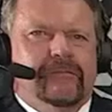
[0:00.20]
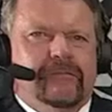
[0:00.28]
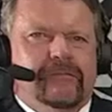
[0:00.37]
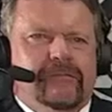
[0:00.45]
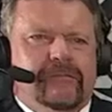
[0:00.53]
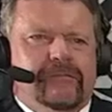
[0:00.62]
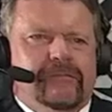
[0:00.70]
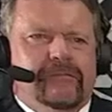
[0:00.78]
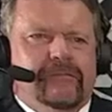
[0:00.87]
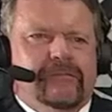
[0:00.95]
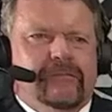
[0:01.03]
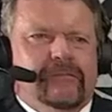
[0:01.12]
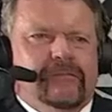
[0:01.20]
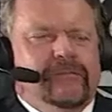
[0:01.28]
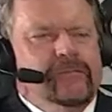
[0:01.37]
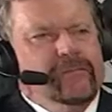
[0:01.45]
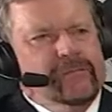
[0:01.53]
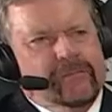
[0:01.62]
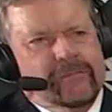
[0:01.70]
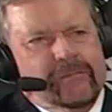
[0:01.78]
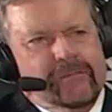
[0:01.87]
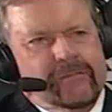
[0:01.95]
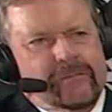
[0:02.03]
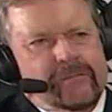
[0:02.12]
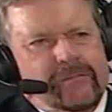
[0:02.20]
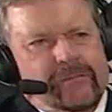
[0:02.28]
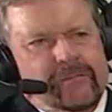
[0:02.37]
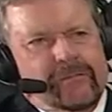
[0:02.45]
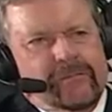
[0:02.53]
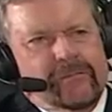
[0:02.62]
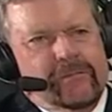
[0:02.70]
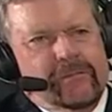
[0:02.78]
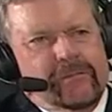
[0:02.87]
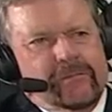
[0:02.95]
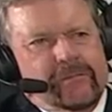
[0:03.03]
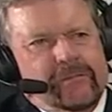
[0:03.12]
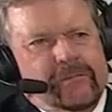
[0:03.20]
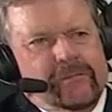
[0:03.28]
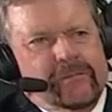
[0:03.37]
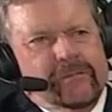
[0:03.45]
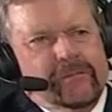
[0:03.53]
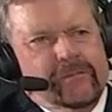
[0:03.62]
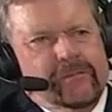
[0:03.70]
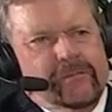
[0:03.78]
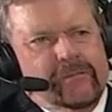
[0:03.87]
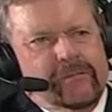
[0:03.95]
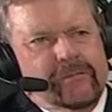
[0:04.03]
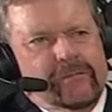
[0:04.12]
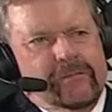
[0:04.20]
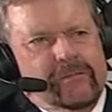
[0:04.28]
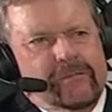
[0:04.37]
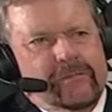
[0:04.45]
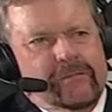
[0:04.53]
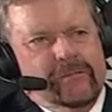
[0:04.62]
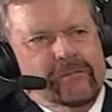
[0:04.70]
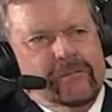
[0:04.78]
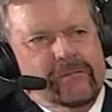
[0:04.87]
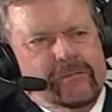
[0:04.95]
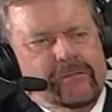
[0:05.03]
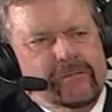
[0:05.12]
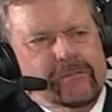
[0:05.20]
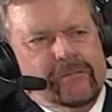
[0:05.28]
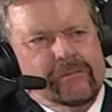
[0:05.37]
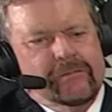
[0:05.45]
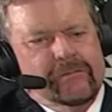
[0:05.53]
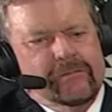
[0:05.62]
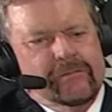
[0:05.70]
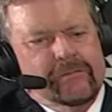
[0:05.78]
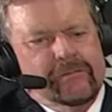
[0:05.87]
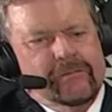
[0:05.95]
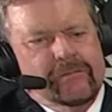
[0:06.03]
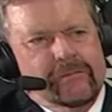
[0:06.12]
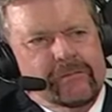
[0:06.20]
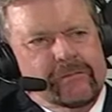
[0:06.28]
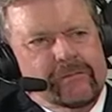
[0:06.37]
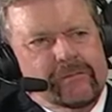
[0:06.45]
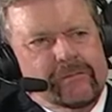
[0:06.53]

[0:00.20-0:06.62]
(not speaking)